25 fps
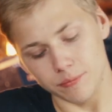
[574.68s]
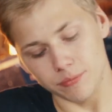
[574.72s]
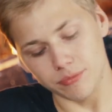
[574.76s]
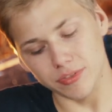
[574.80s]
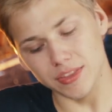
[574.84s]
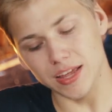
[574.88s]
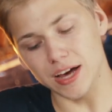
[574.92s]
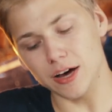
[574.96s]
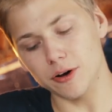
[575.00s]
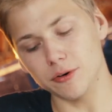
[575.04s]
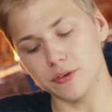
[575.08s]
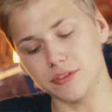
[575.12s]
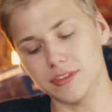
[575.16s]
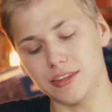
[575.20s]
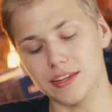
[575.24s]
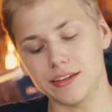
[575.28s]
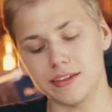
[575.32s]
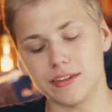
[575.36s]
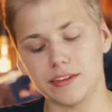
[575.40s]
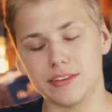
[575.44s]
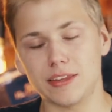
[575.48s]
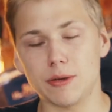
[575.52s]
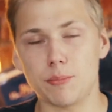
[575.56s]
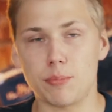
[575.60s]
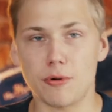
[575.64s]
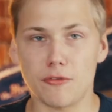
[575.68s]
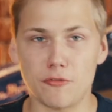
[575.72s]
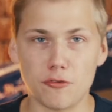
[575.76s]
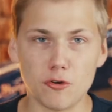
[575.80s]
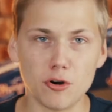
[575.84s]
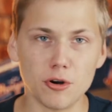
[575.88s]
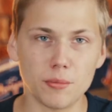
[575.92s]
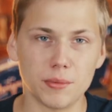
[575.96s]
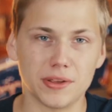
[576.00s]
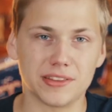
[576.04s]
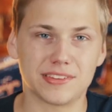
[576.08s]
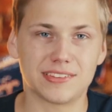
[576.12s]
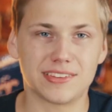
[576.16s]
Now the
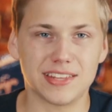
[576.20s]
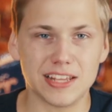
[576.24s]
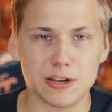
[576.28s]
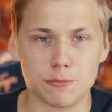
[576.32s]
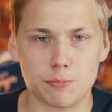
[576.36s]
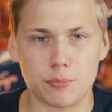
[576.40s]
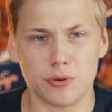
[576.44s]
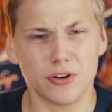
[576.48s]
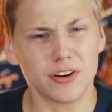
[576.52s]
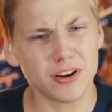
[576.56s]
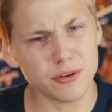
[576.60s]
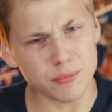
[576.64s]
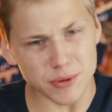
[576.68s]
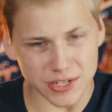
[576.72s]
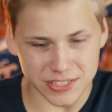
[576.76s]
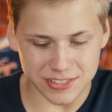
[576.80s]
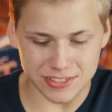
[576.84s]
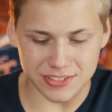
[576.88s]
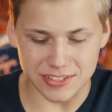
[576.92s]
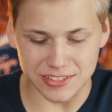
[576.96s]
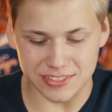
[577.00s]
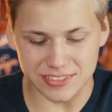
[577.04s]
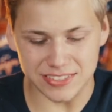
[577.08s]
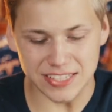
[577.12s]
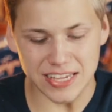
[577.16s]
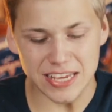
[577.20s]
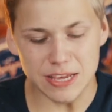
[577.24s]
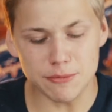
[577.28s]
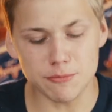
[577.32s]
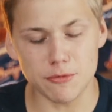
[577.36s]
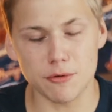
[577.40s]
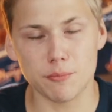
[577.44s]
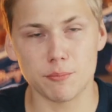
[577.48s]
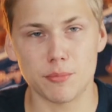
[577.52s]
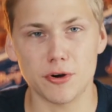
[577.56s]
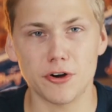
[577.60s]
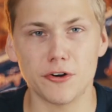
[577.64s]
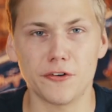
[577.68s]
performance is still pretty much the same
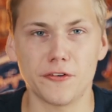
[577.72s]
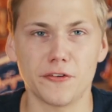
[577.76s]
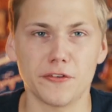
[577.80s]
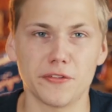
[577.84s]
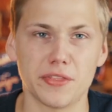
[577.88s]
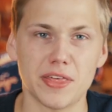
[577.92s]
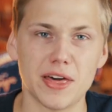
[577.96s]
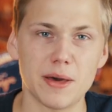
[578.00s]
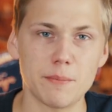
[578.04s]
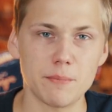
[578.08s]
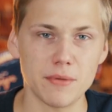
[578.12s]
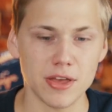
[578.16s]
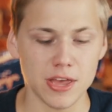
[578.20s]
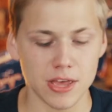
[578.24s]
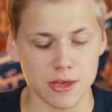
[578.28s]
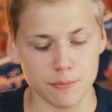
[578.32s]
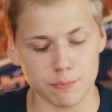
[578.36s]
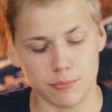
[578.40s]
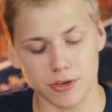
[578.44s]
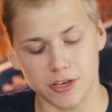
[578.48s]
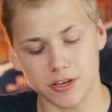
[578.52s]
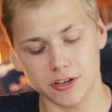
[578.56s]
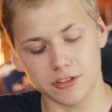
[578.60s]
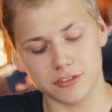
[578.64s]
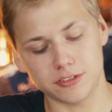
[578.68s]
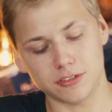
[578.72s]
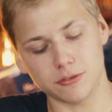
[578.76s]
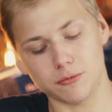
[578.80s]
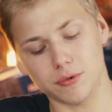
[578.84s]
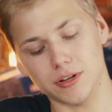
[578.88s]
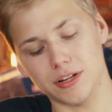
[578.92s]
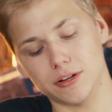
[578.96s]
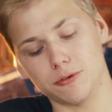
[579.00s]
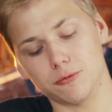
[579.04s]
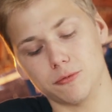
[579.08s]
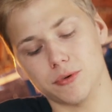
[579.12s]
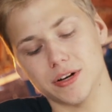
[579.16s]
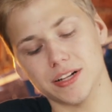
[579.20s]
on both of them because,
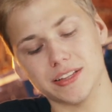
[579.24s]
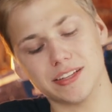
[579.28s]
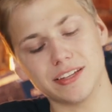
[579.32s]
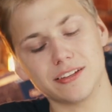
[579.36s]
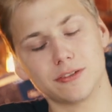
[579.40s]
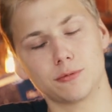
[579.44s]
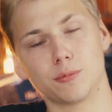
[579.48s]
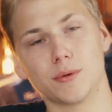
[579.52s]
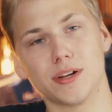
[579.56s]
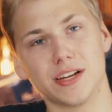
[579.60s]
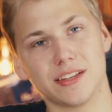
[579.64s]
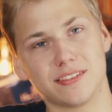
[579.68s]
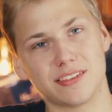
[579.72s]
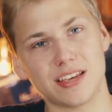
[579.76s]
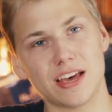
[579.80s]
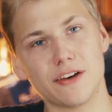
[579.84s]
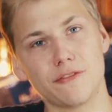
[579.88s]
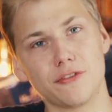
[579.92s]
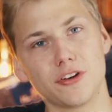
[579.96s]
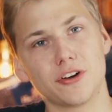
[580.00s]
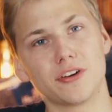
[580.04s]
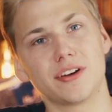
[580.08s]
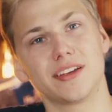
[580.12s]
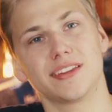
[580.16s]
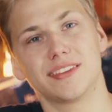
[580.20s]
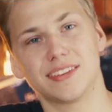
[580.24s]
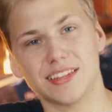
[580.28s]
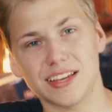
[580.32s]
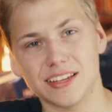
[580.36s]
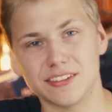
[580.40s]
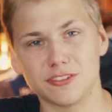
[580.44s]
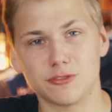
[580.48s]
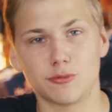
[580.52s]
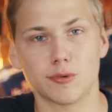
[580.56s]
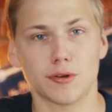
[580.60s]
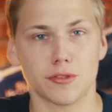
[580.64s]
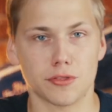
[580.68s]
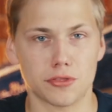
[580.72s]
well, while this one is heavier, it
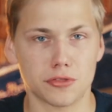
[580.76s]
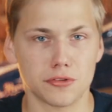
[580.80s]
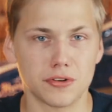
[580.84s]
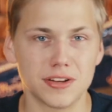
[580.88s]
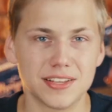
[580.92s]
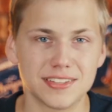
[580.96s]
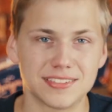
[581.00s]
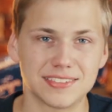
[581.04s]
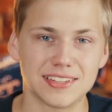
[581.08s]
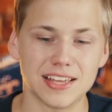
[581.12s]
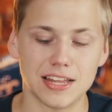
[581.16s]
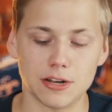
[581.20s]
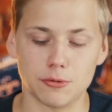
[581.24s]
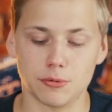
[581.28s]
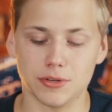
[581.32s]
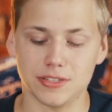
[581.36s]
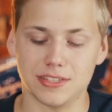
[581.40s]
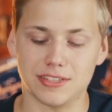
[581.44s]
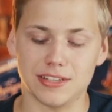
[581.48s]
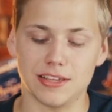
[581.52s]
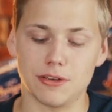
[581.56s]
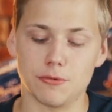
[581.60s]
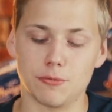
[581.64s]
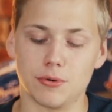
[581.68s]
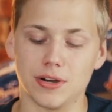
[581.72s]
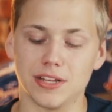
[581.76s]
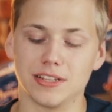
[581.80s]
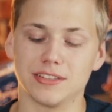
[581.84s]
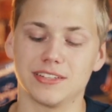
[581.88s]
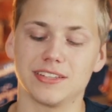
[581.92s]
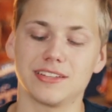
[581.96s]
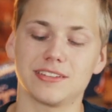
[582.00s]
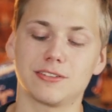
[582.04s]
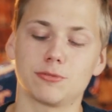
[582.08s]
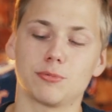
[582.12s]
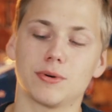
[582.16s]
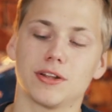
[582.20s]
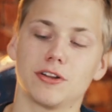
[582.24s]
does run 3-cell, while
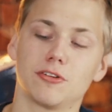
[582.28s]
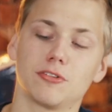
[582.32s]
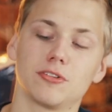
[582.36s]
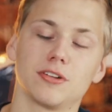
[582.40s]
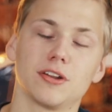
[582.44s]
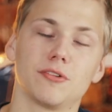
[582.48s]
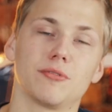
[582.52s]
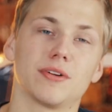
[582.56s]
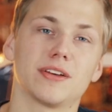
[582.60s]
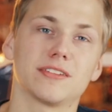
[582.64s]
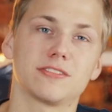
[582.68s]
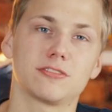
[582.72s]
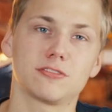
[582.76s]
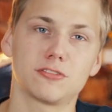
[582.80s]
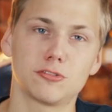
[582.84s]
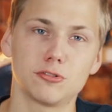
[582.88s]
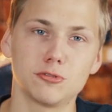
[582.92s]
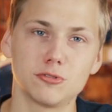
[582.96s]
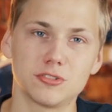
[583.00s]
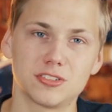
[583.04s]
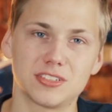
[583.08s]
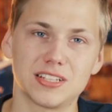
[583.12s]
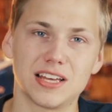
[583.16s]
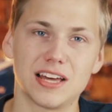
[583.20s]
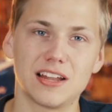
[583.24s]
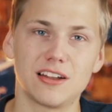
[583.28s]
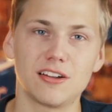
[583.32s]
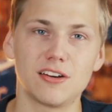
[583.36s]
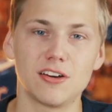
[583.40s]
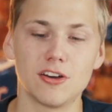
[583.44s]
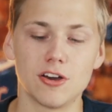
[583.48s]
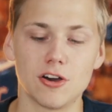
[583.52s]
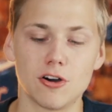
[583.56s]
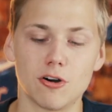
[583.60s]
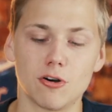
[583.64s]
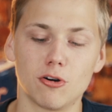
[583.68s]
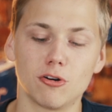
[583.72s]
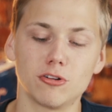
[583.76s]
this one only runs 2-cell.
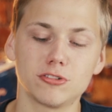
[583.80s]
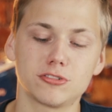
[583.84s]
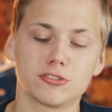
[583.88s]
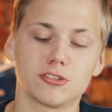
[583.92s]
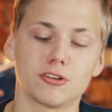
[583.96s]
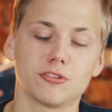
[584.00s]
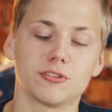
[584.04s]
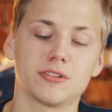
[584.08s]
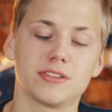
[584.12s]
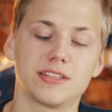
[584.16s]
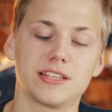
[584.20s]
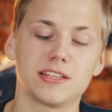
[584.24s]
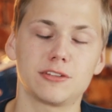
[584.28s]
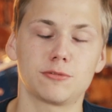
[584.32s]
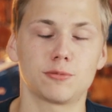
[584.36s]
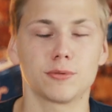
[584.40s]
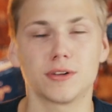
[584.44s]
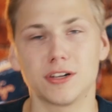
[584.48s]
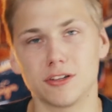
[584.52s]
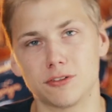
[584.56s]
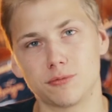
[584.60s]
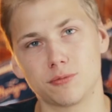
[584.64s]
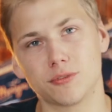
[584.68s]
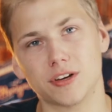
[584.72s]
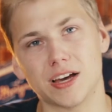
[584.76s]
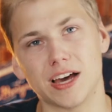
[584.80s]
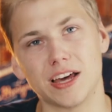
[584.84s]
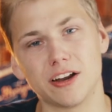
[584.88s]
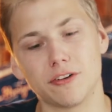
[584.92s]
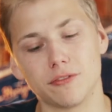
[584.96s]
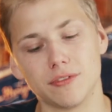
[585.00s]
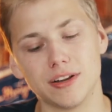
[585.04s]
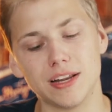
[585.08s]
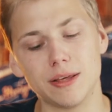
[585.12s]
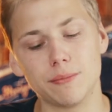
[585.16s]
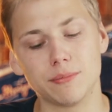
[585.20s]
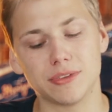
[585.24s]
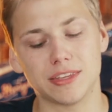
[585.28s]
Also, this one is kind of
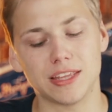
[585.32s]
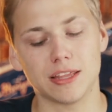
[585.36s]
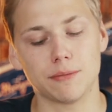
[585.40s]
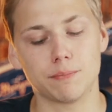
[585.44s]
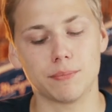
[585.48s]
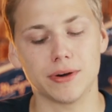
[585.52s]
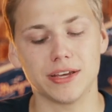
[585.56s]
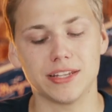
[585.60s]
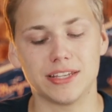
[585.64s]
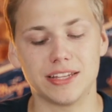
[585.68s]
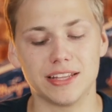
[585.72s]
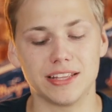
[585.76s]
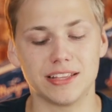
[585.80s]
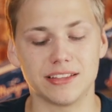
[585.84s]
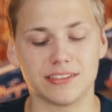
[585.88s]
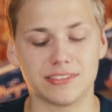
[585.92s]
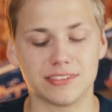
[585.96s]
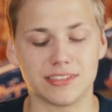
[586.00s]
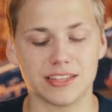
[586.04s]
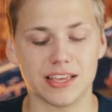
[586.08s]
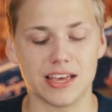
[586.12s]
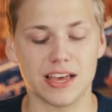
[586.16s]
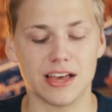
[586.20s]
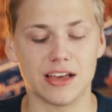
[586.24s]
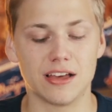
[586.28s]
limited by these